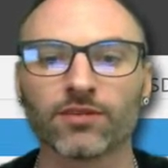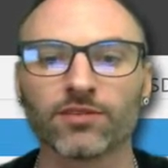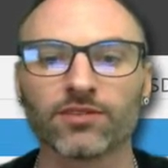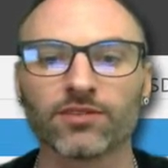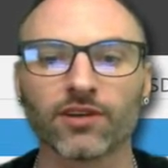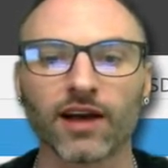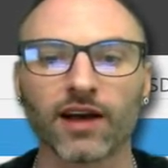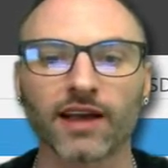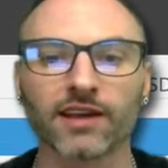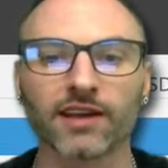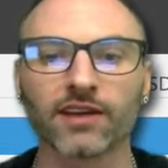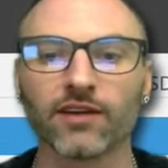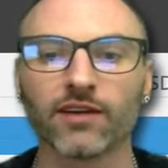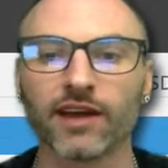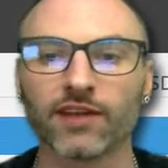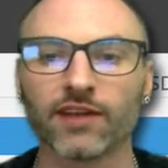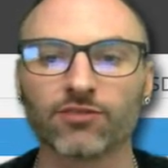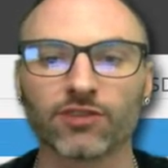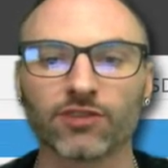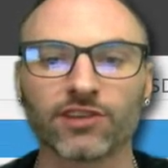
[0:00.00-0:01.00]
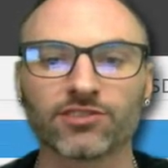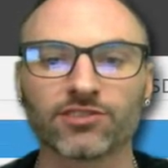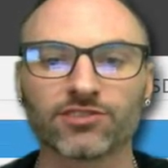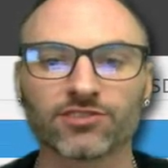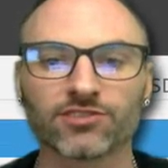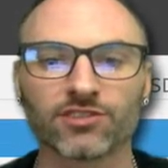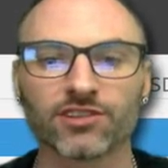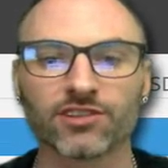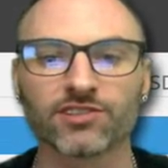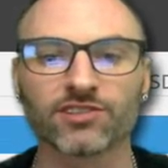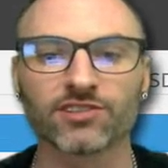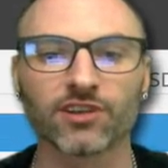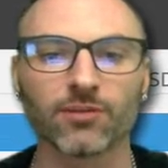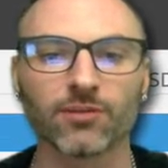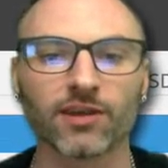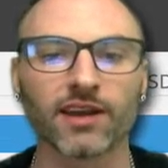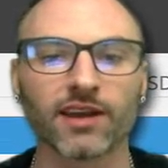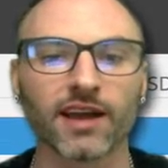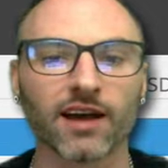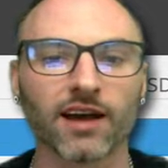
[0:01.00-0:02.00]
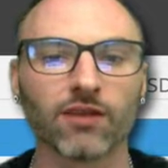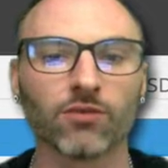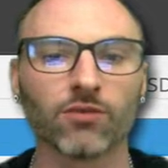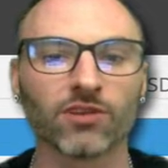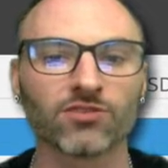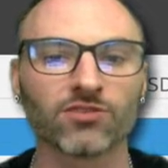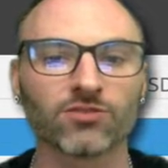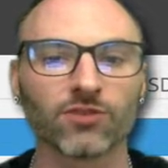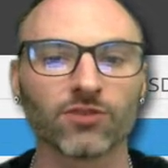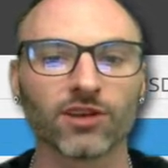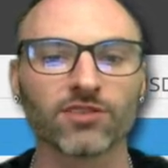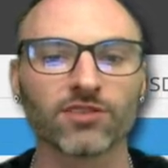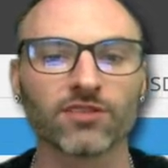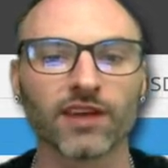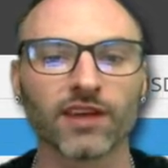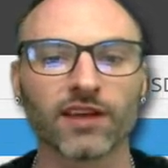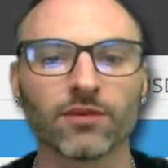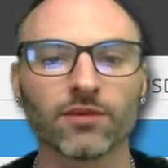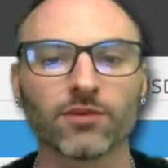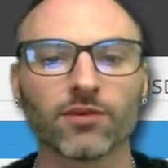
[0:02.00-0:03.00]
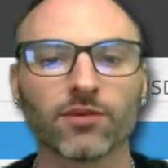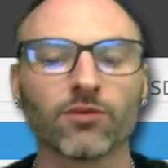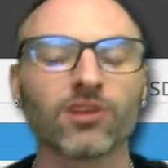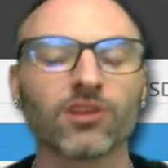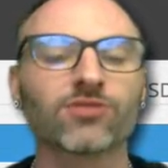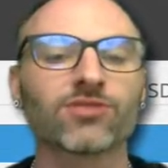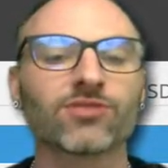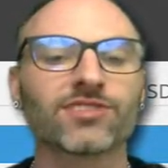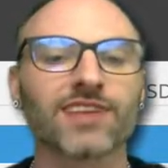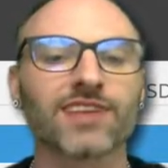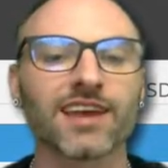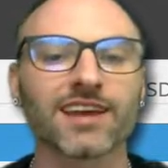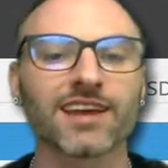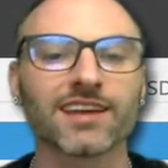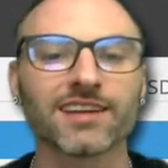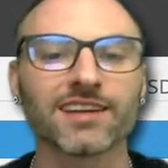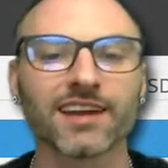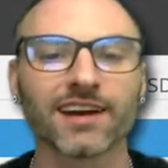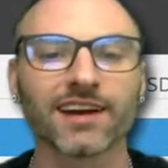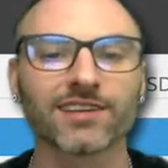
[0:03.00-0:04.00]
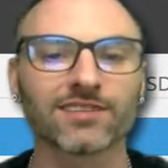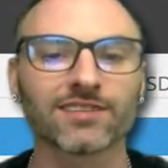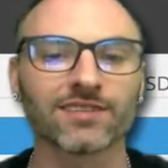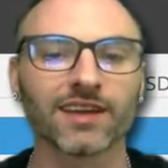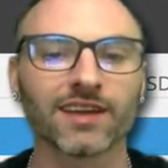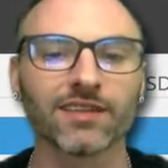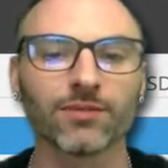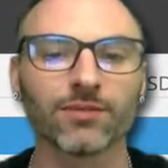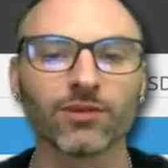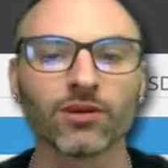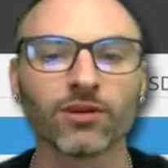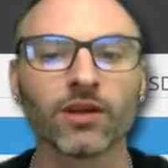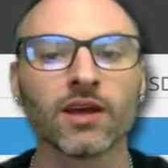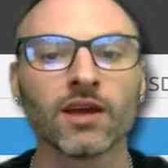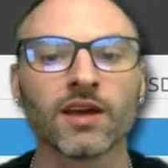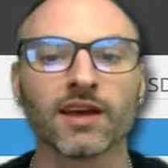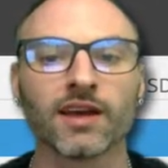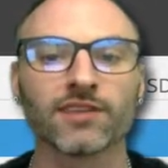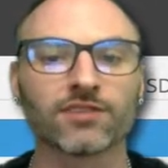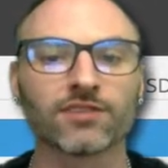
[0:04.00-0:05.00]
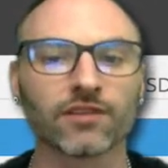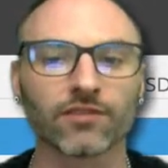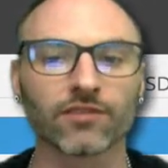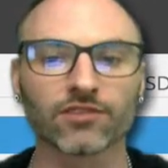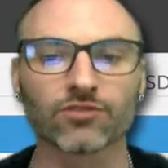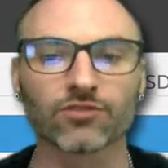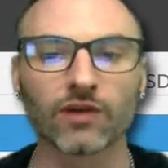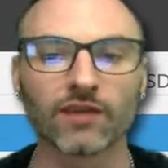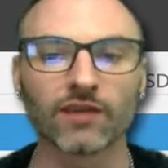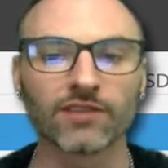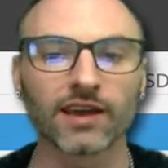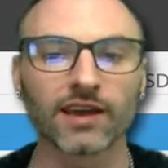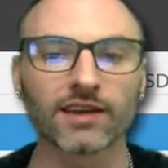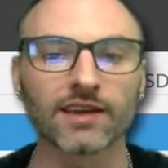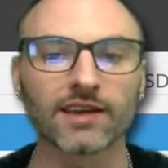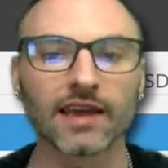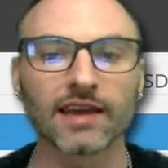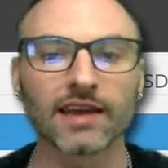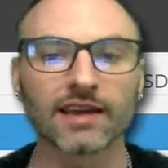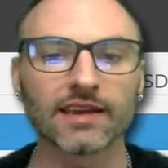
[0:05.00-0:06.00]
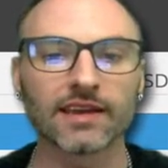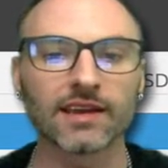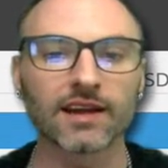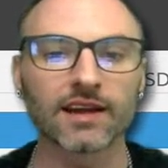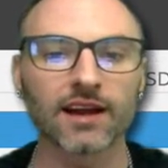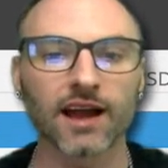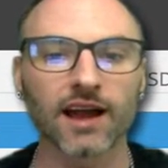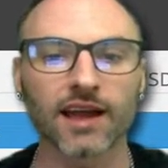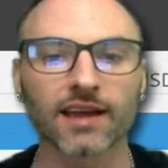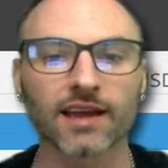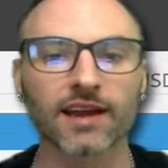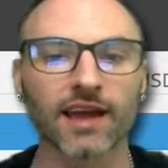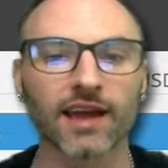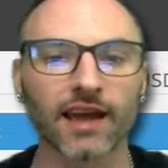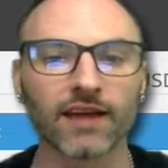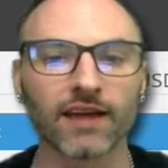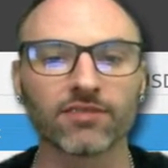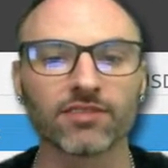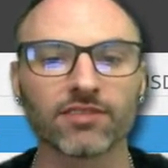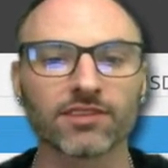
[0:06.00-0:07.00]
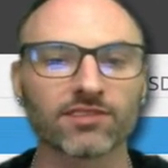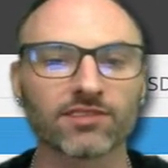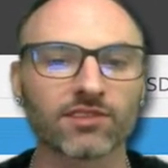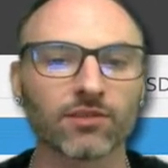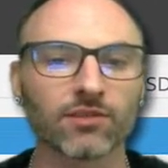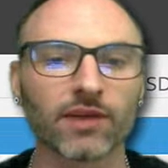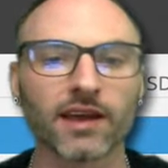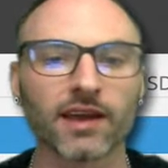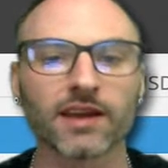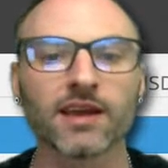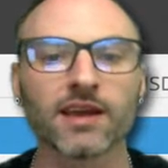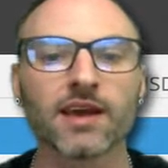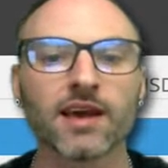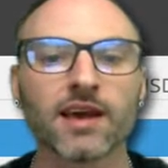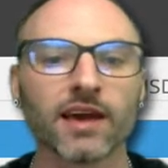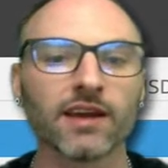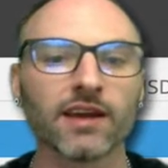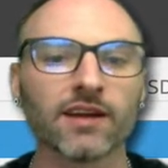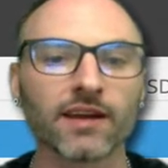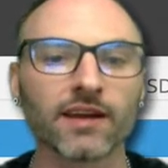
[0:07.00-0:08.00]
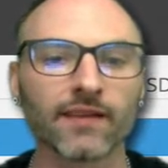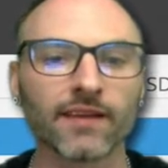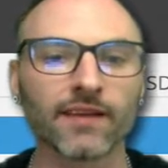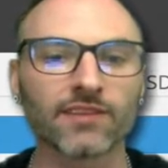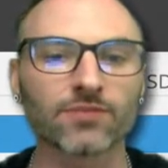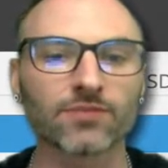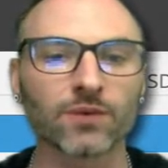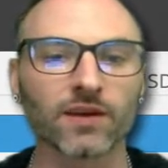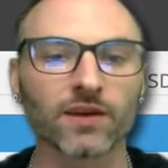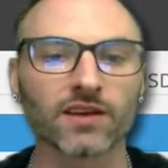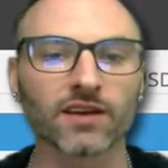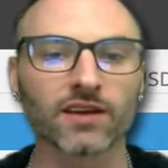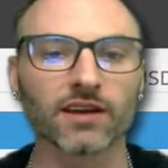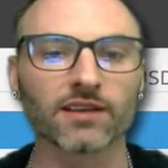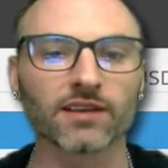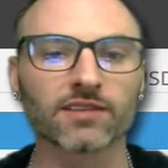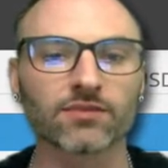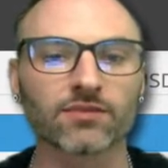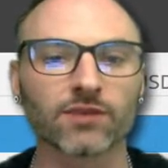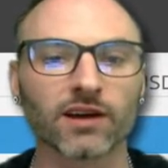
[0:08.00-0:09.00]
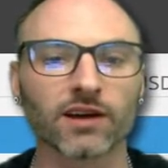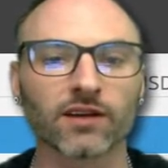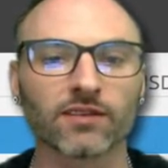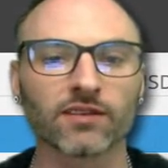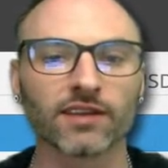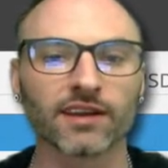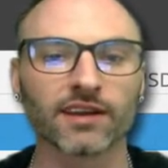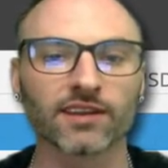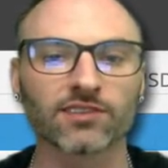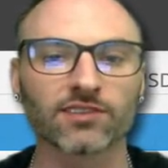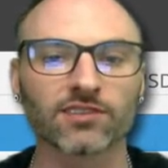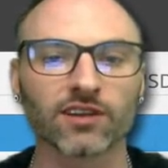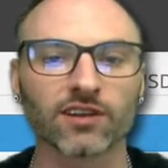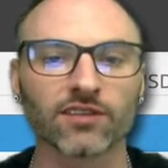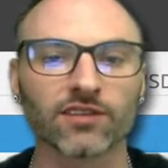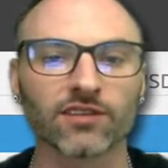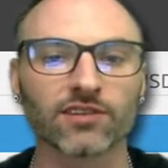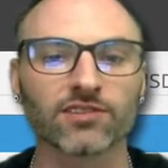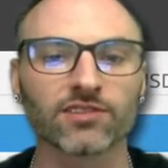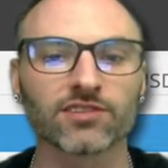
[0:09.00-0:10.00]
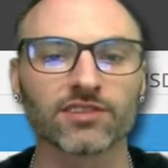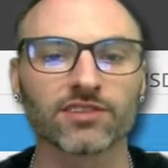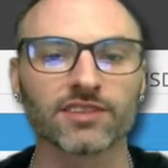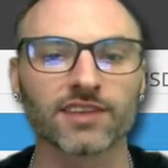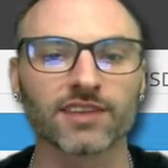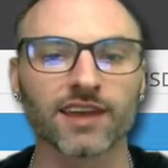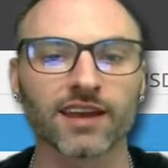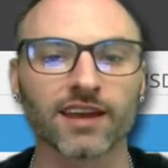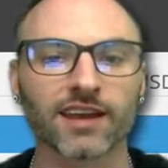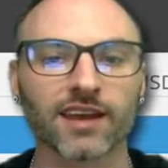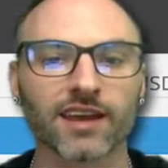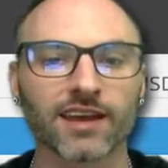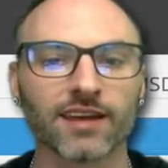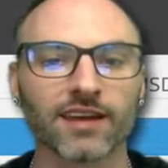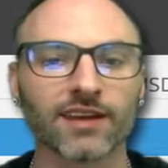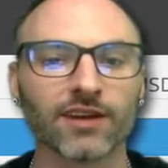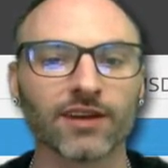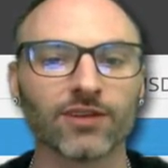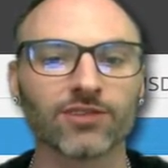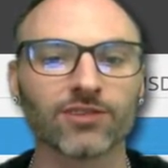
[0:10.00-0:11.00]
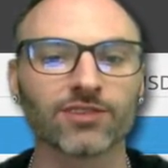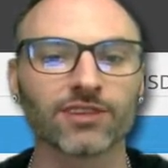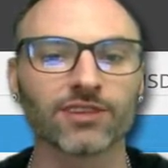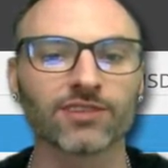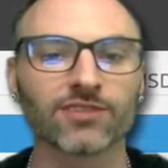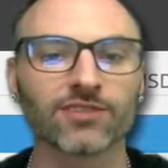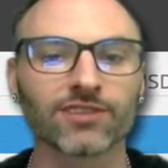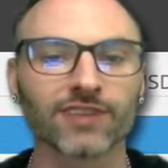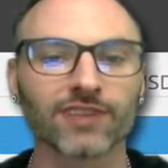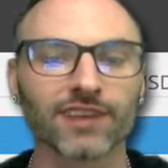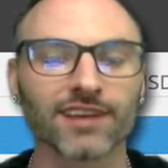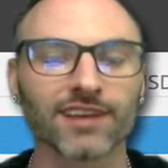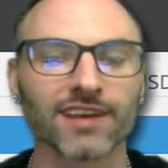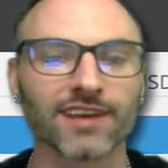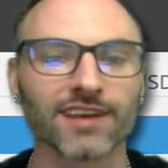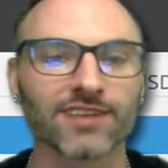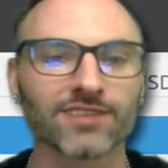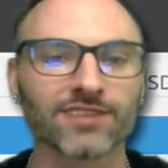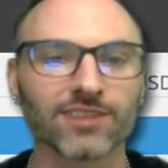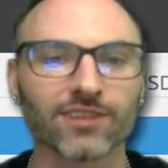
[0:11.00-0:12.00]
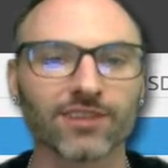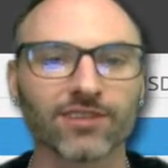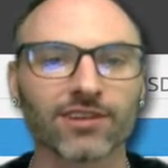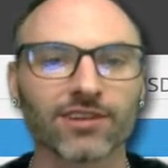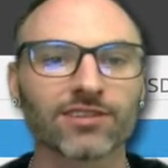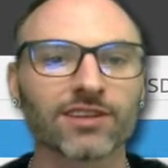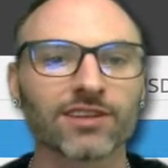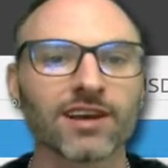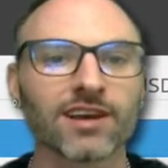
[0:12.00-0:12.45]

So I could go ahead and register this domain now. Once was available, once was taken, now it's available. And so for 12.98 a year, I can have this domain. And yeah, that's pretty good because we are Linux servers, dedicated hosting for dedicated servers.